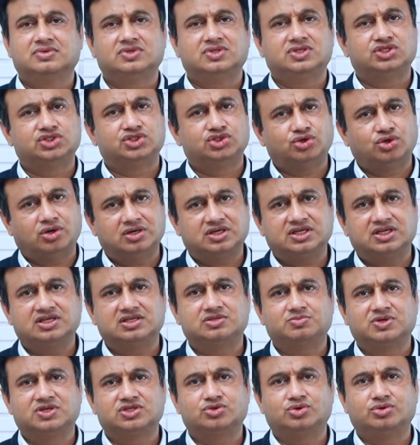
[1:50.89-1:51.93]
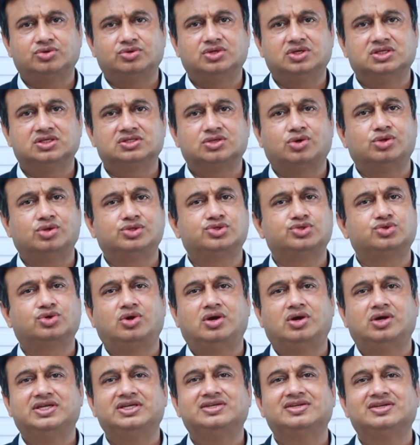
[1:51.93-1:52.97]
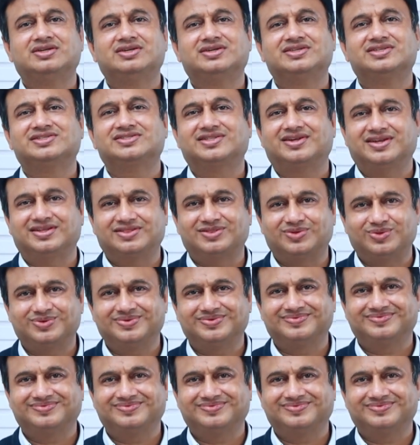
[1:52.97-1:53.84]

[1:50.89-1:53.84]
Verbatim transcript: This short espresso is also called a ristretto.